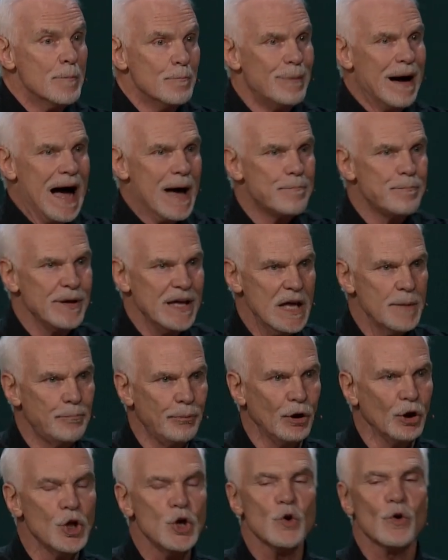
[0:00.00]
by
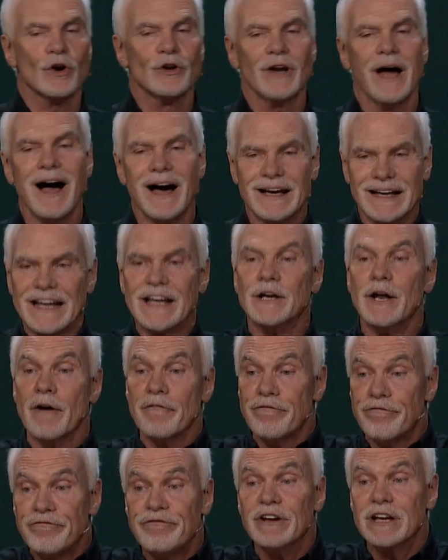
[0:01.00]
people who are not in
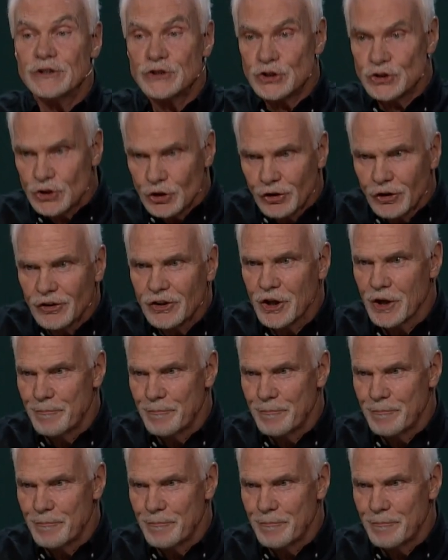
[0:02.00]
official